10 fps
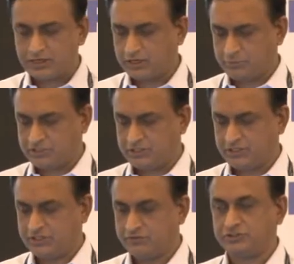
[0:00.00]
commissioning
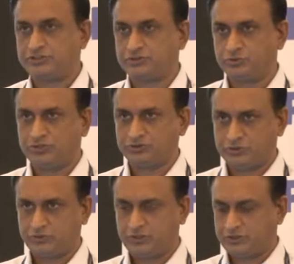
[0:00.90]
year, which is
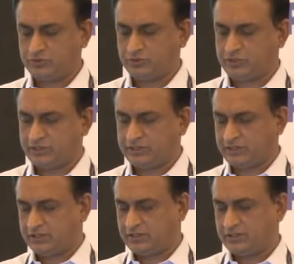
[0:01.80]
2022, and
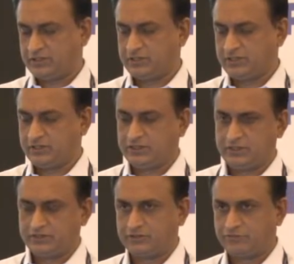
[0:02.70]
then
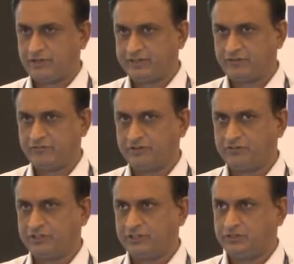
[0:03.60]
the final where
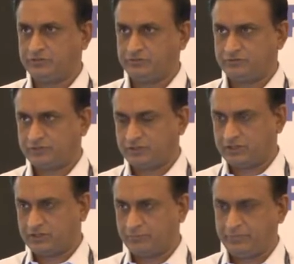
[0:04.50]
we need
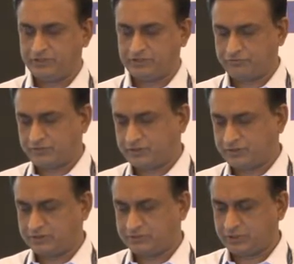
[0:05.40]
the peak traffic
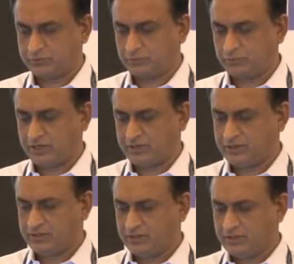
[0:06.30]
has been planned.
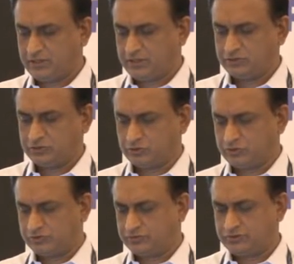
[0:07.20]

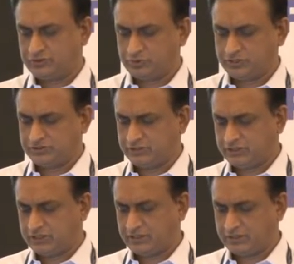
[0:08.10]
So you can see
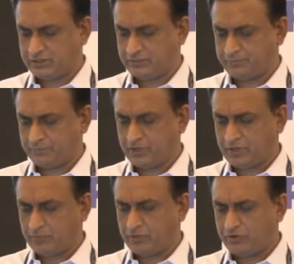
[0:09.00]
the
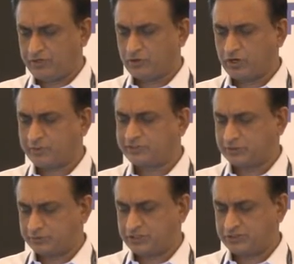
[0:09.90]
power requirement is
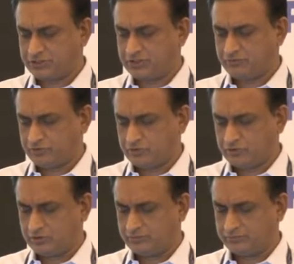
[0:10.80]
substantial
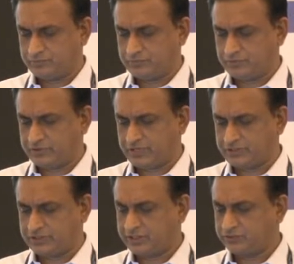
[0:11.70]
for
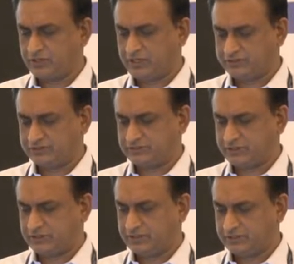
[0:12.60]
traction as well as
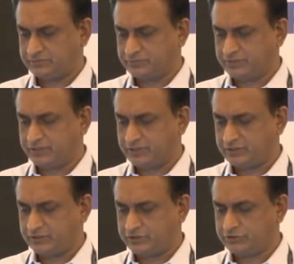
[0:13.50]

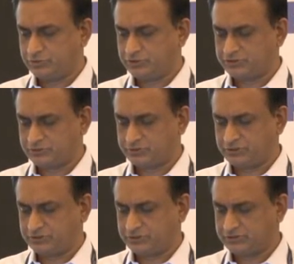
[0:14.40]
the distribution
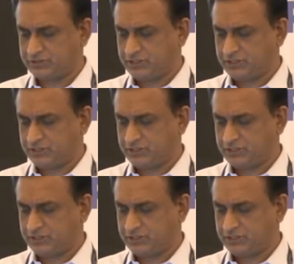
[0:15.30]
substations.